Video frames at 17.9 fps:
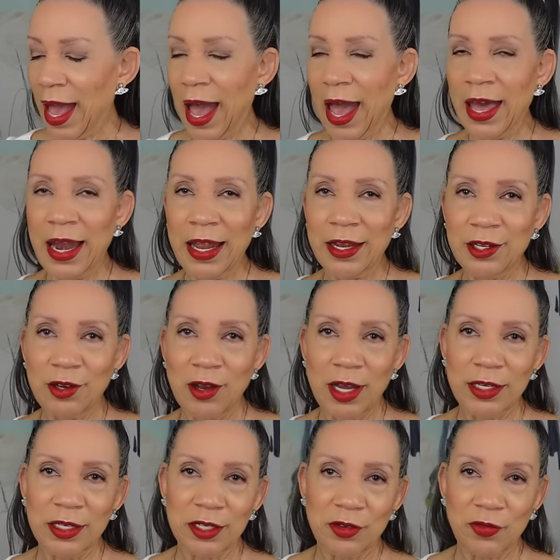and i know
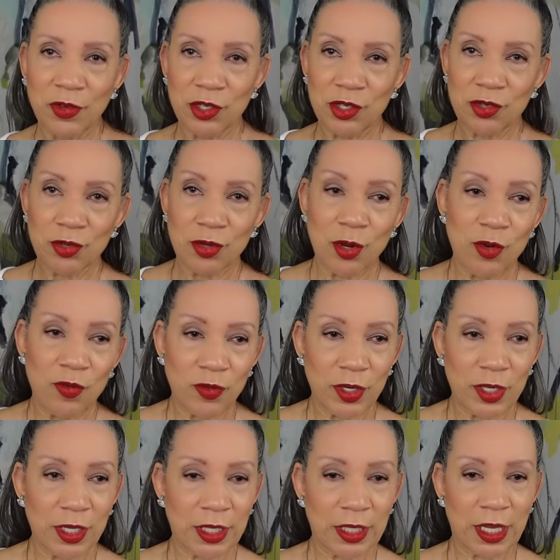i need to venture
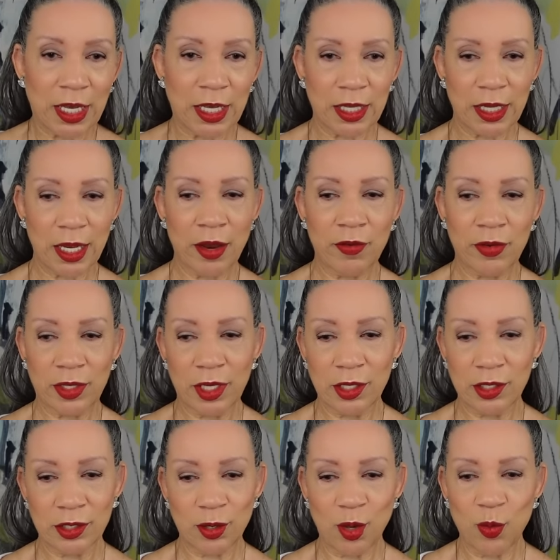over and like
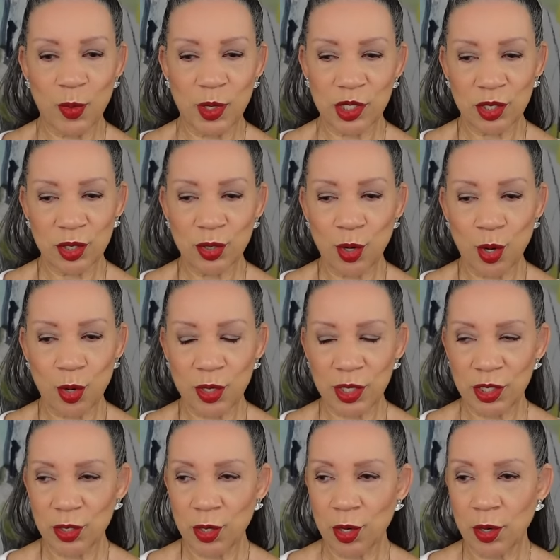everything's so much
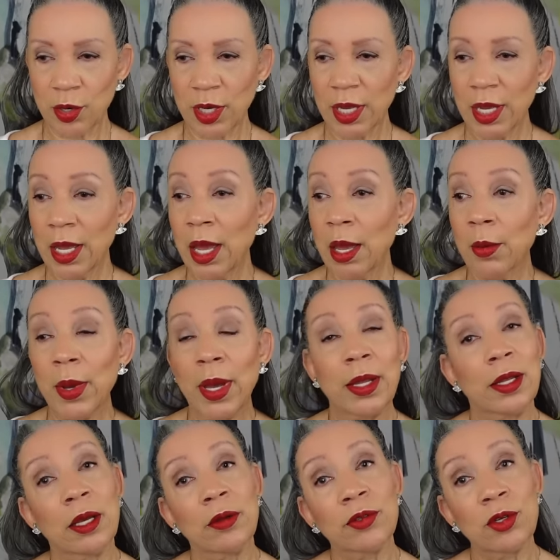tory tory
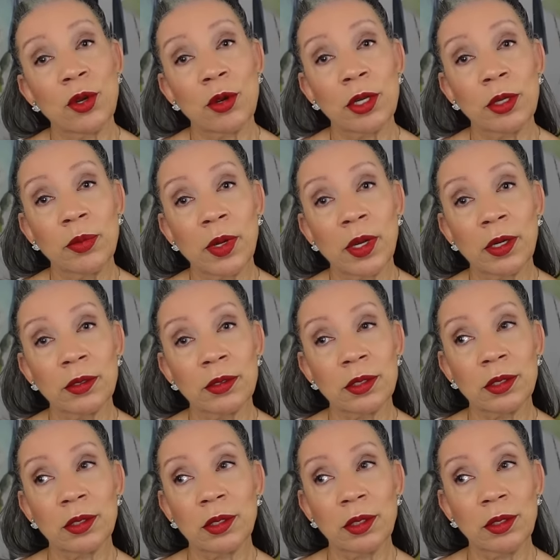i love Tory
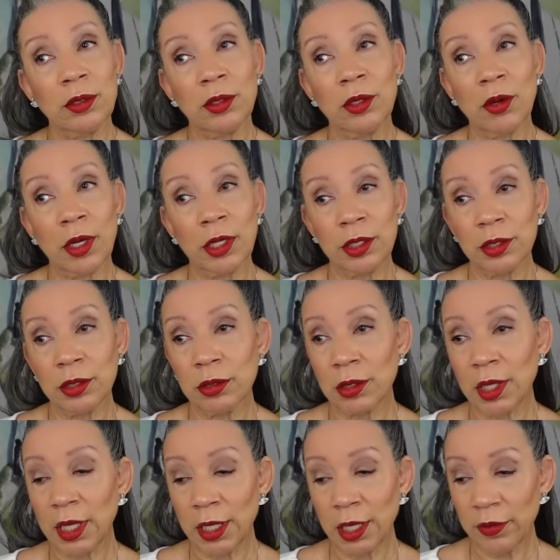Burch you know i
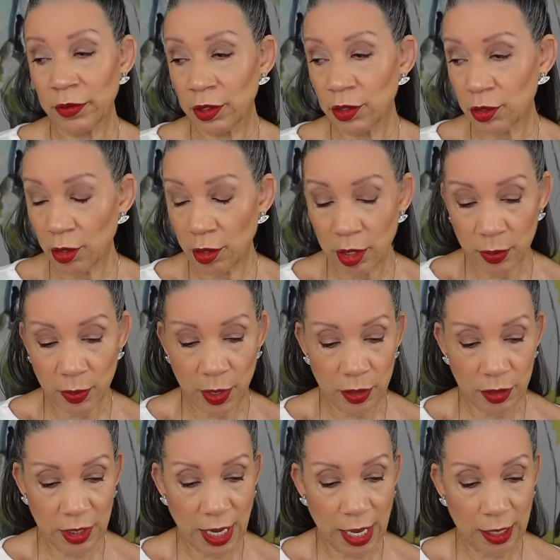do i love the Tory
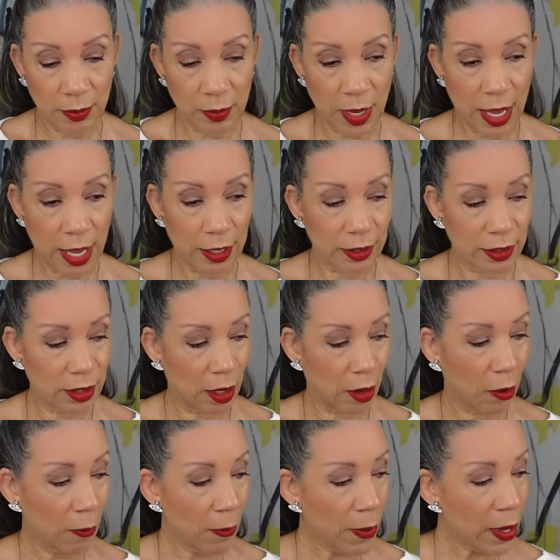Burch handbag
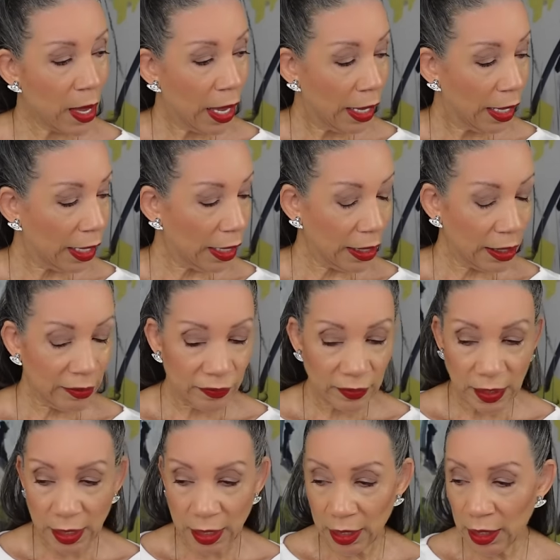so
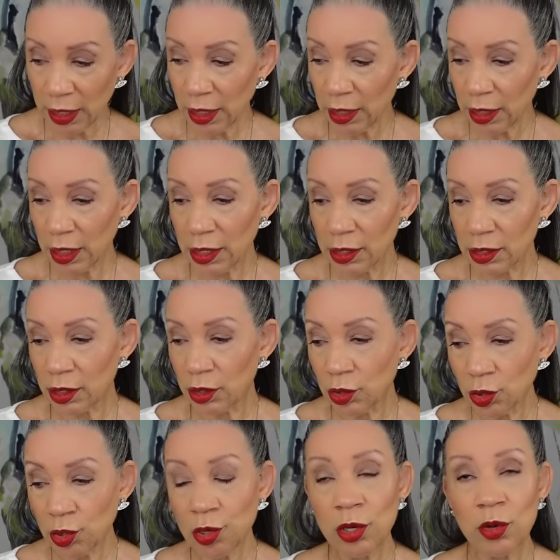if any of these the
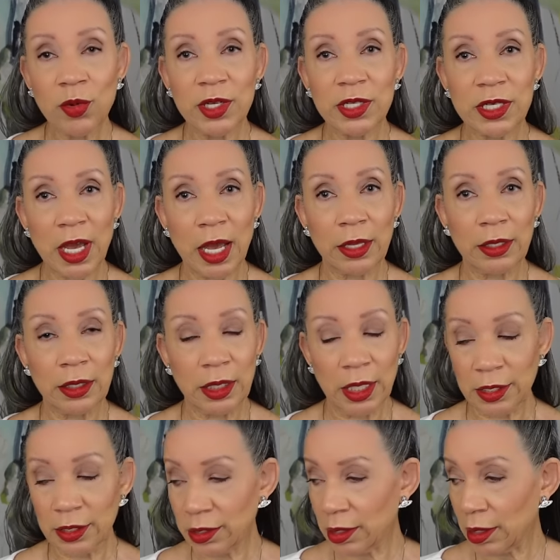newer ones i'll
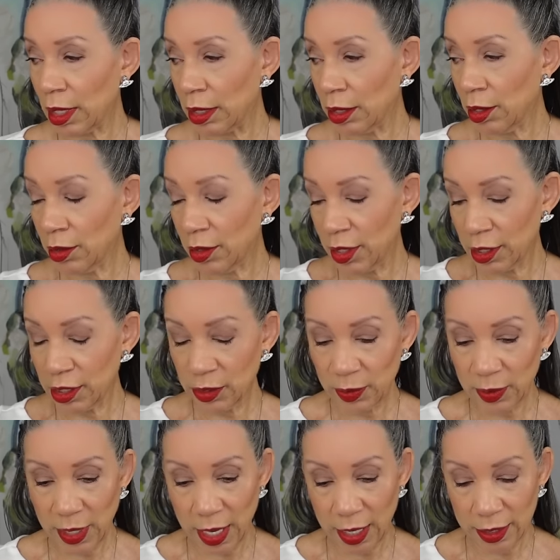list i know
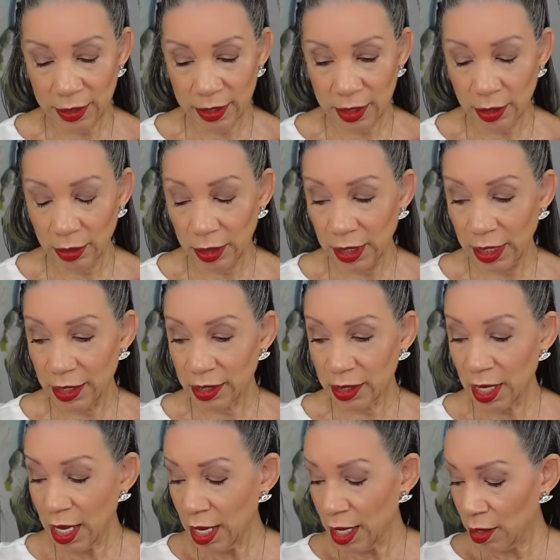this one i can still
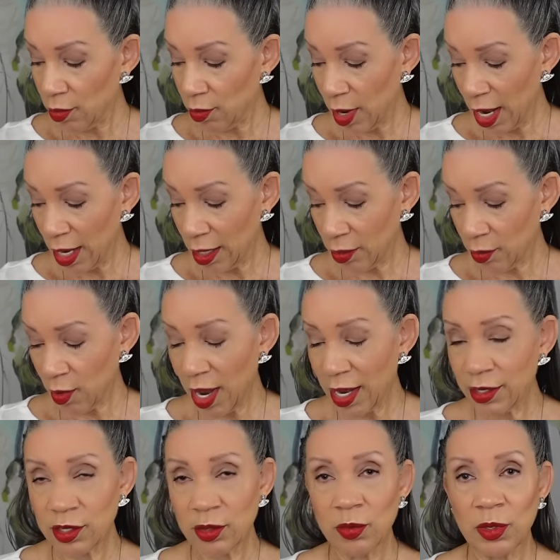list Rat
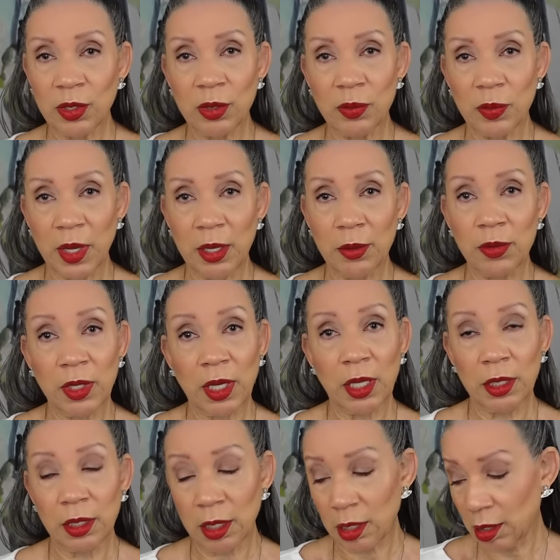maybe
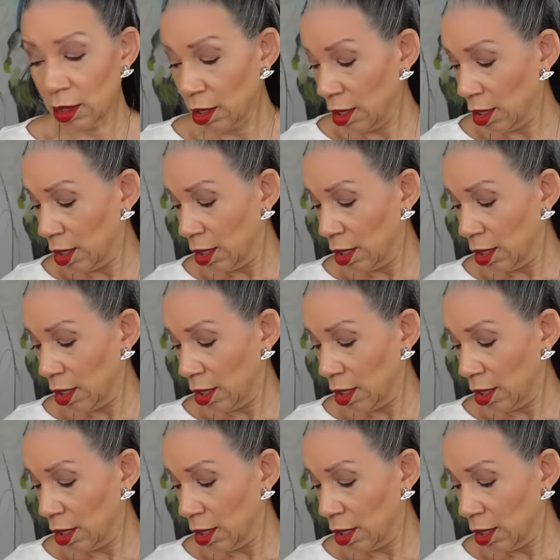and